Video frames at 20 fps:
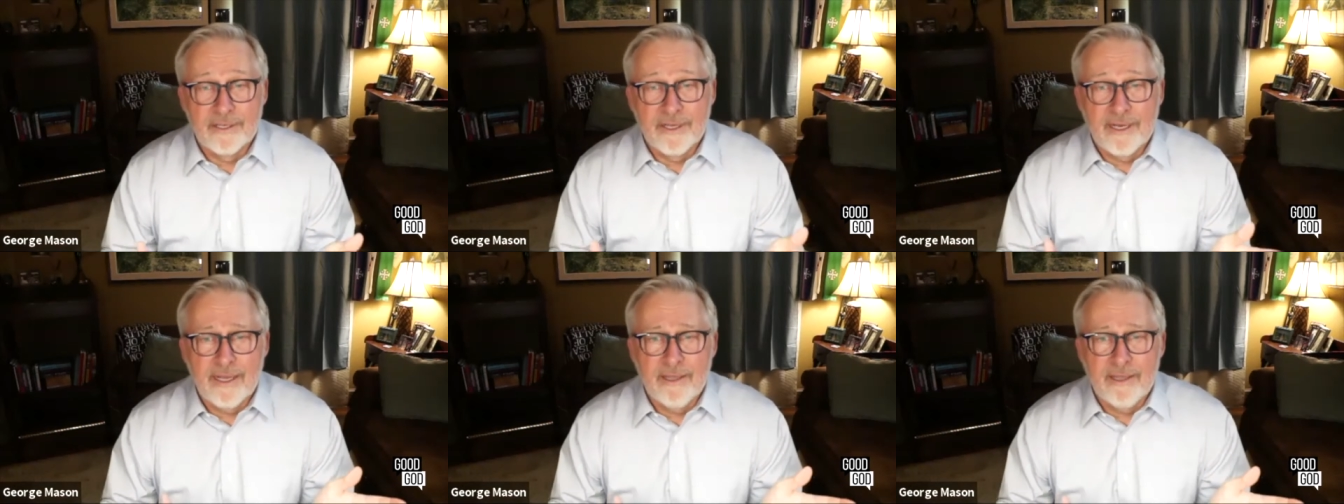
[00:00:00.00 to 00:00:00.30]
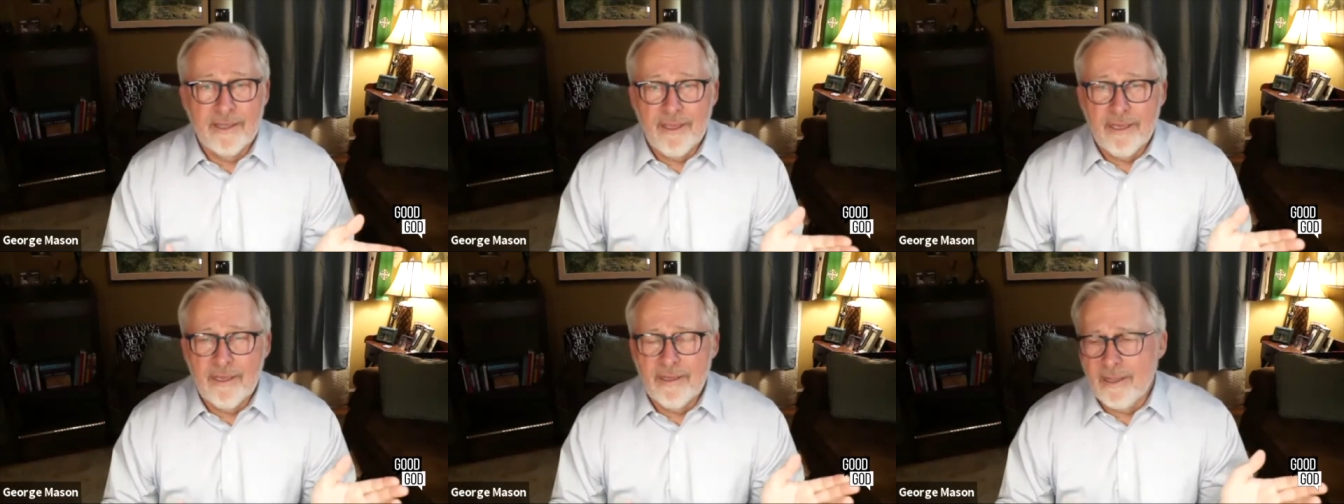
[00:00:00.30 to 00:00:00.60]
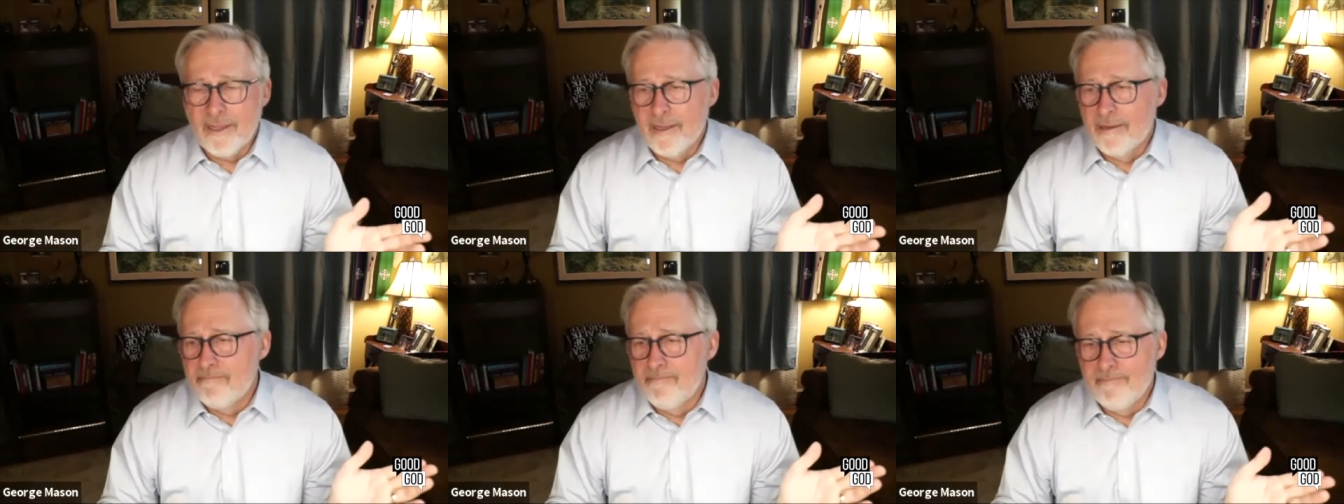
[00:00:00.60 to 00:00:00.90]
And I think,
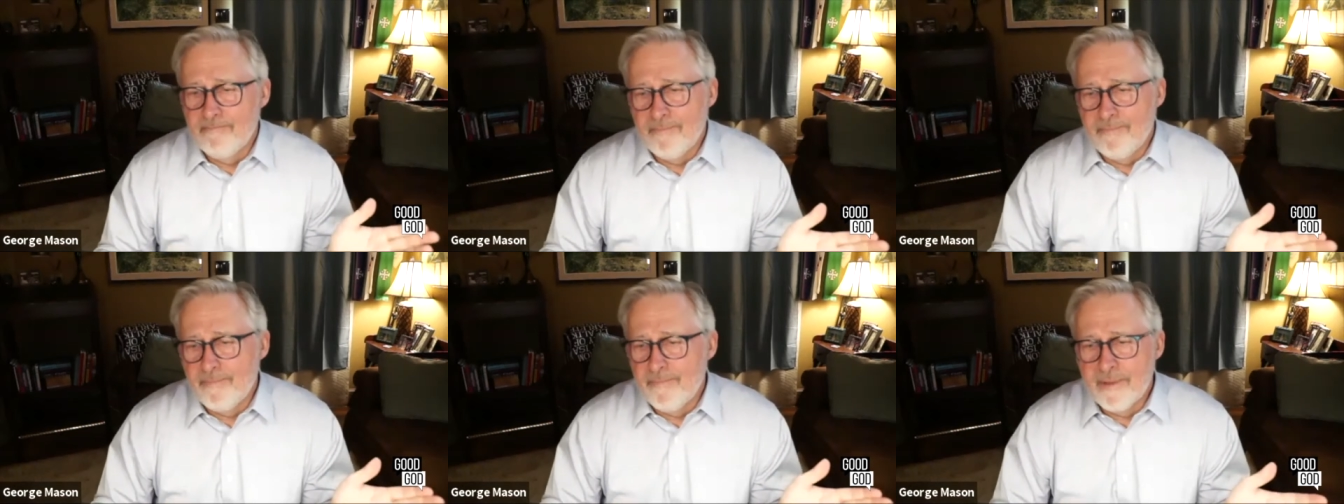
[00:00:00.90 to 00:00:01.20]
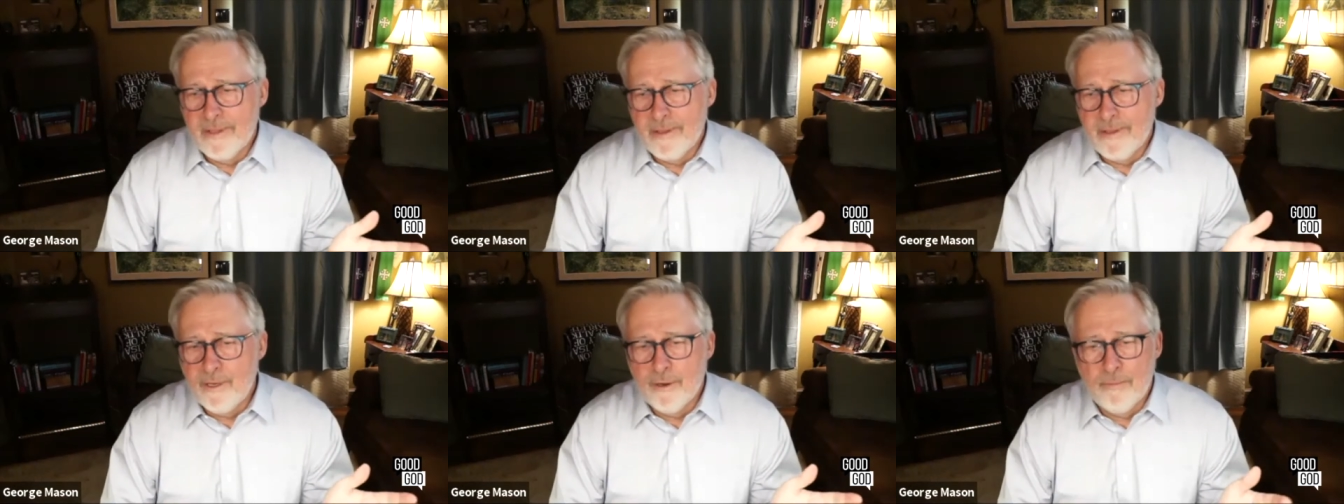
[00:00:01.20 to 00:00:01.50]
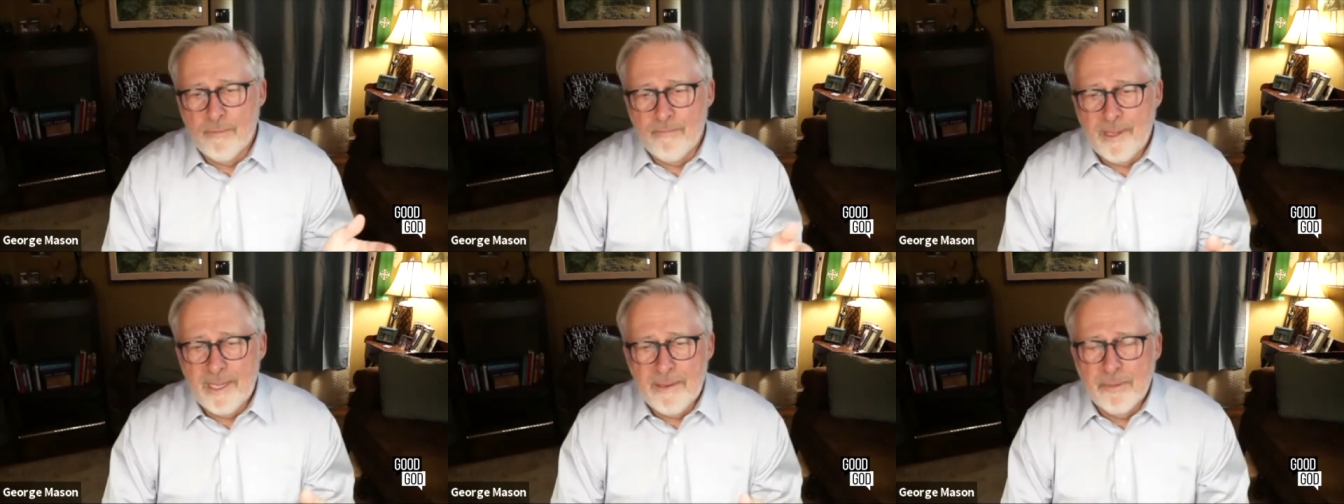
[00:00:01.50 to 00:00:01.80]
you know,
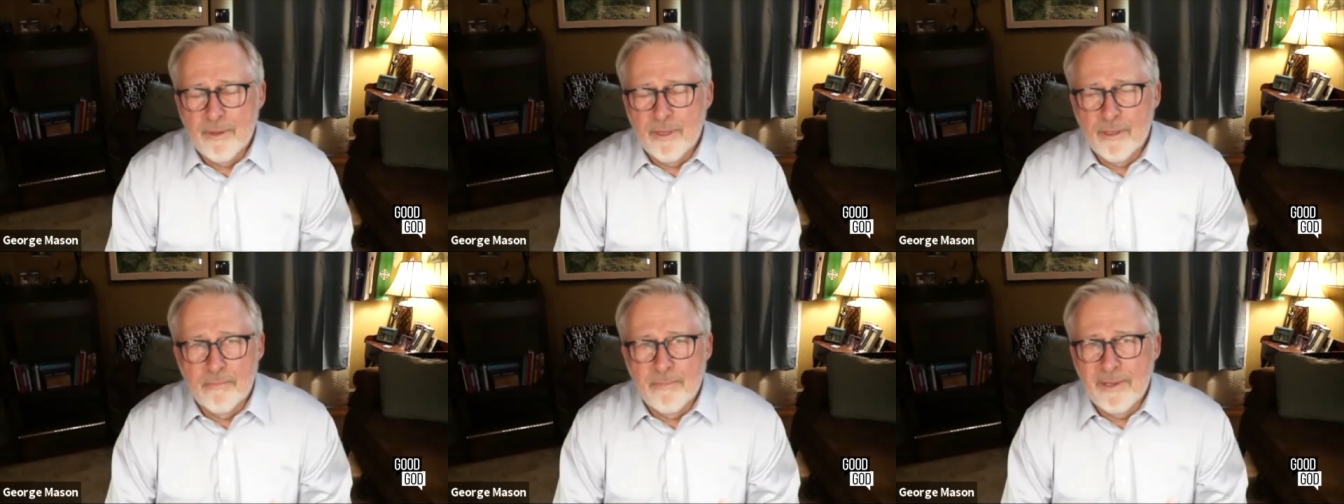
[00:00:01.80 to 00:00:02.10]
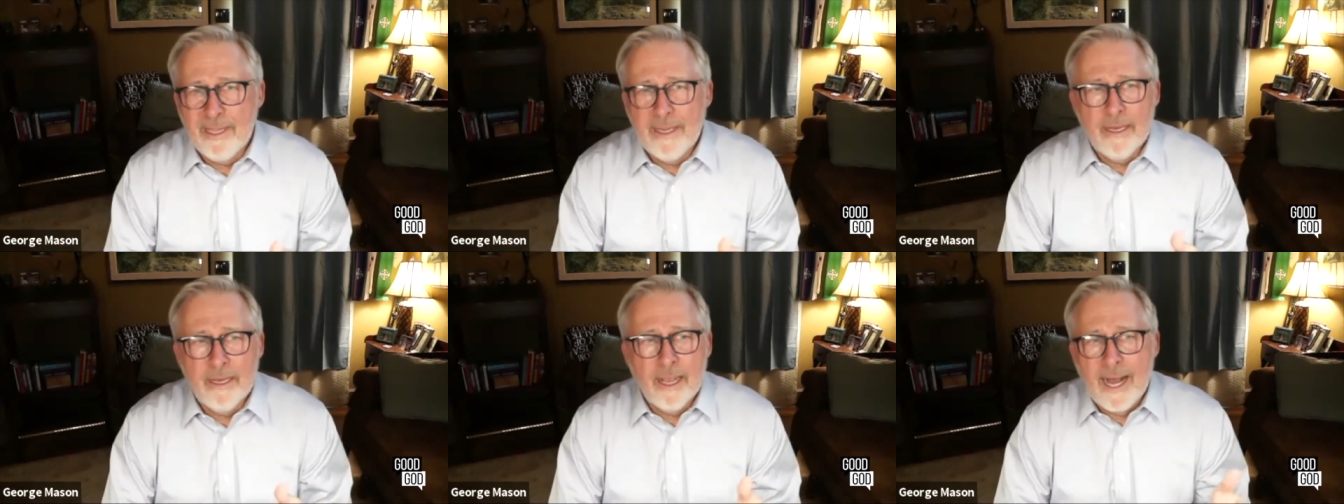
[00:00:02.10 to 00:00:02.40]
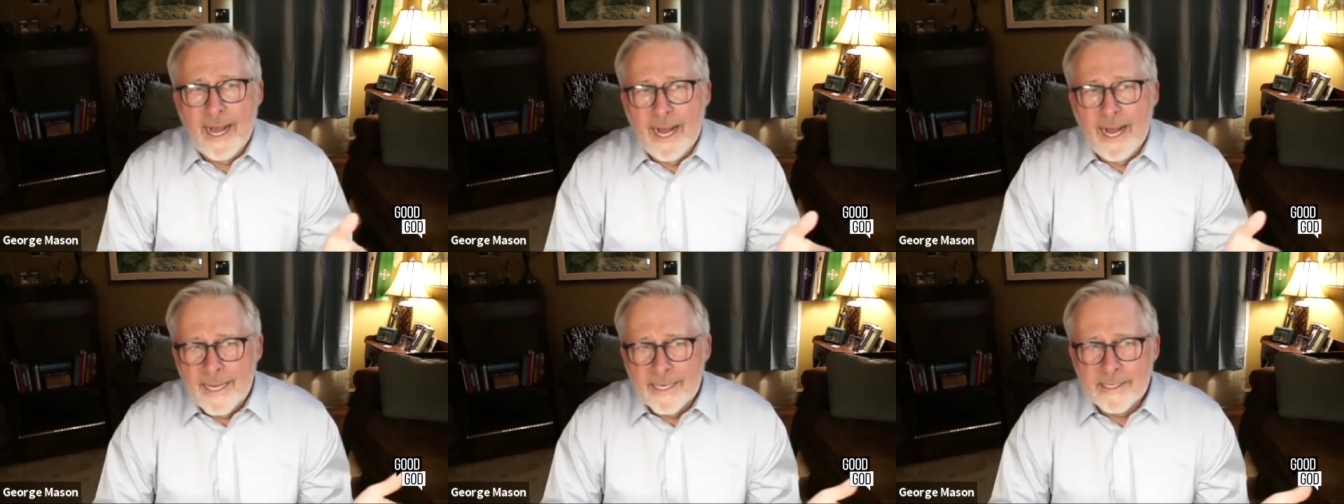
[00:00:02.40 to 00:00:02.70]
people are being
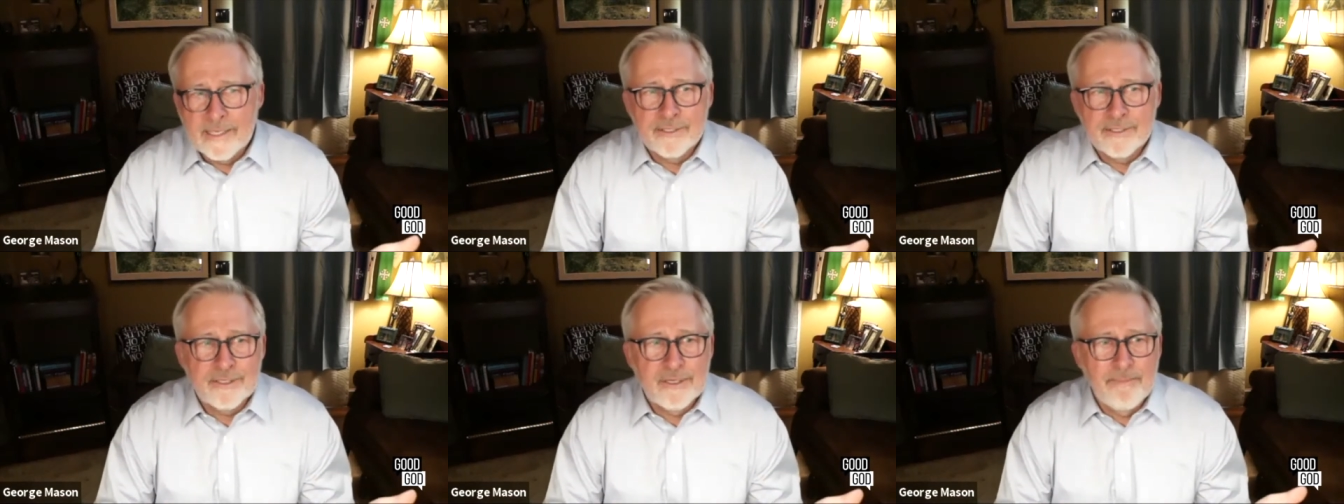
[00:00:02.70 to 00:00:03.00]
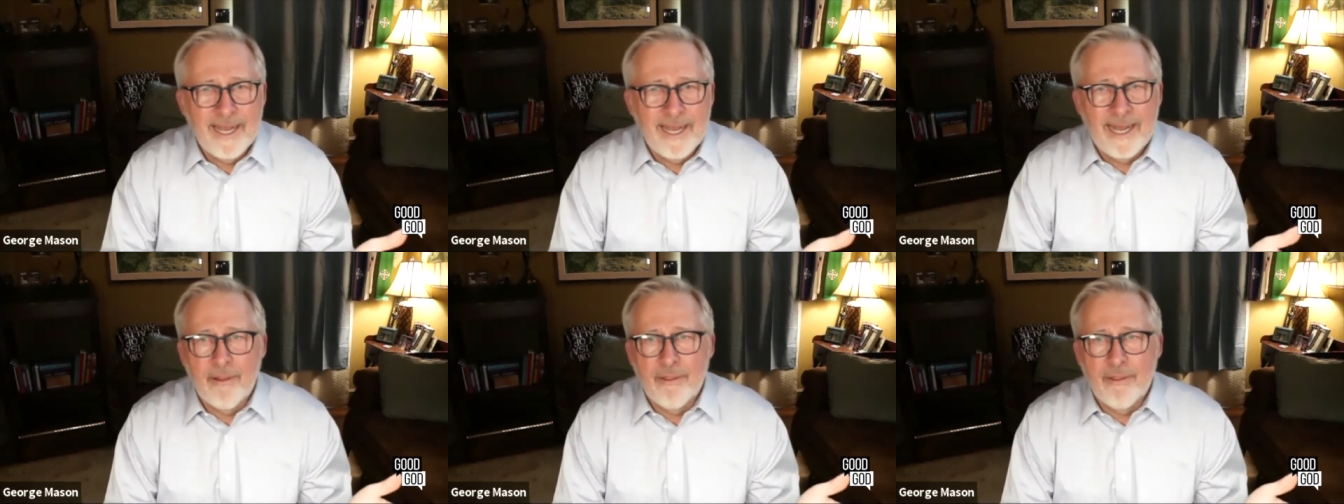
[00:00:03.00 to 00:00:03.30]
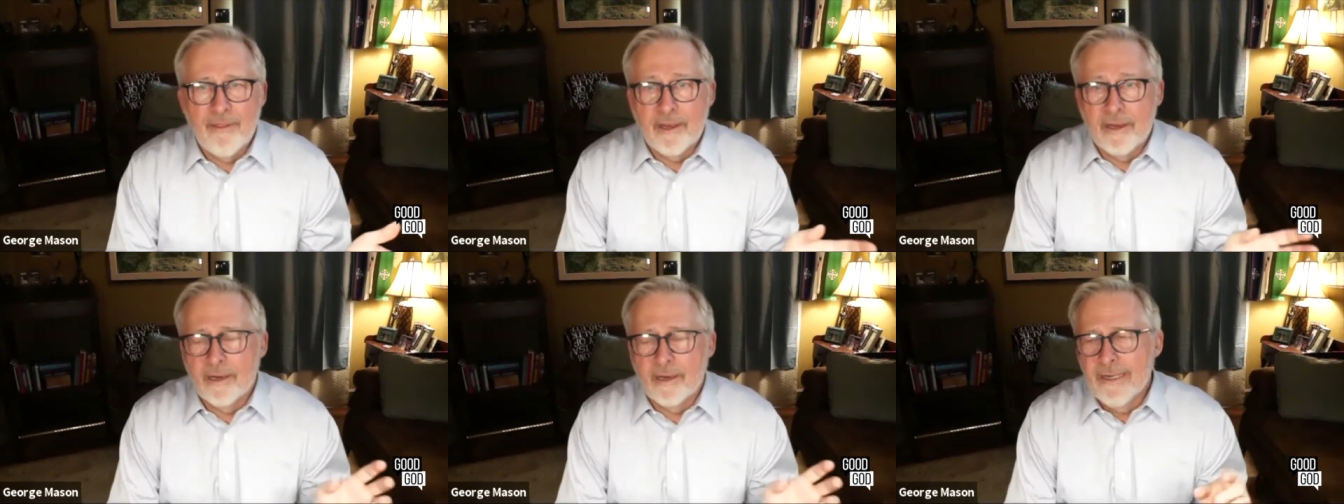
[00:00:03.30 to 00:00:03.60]
honest about
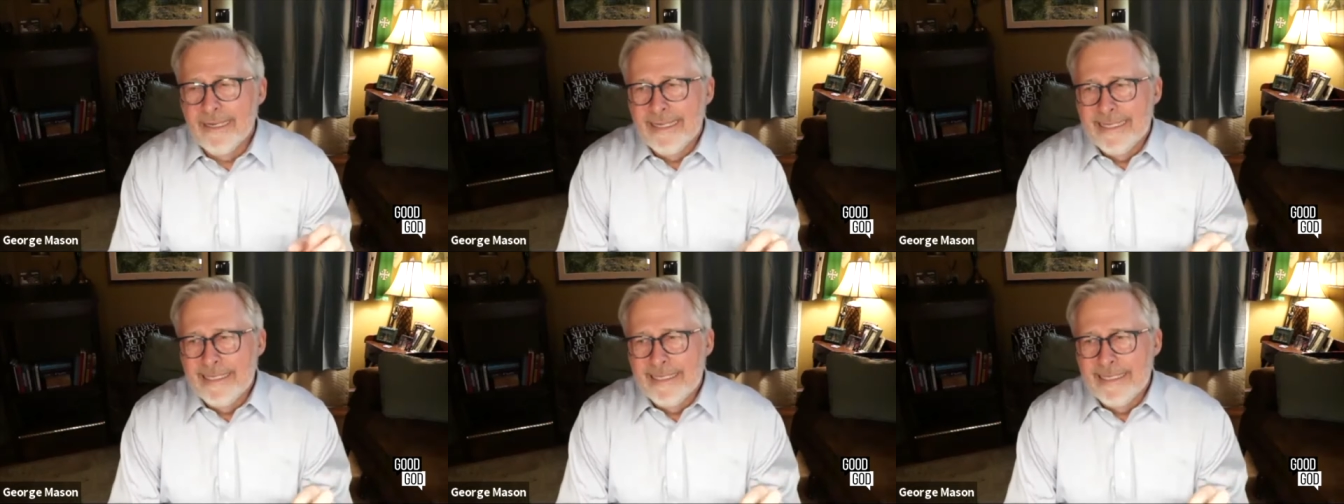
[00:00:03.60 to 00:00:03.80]
their